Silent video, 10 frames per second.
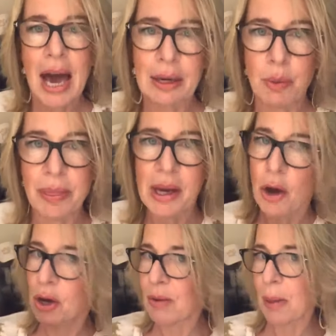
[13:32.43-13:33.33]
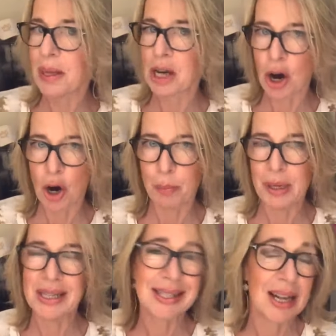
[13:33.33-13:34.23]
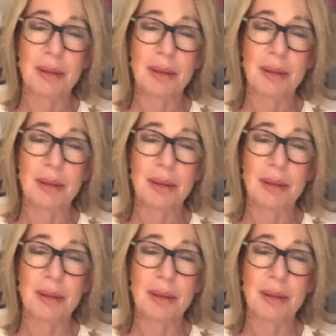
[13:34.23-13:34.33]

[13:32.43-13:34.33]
And when they're going around the carpets,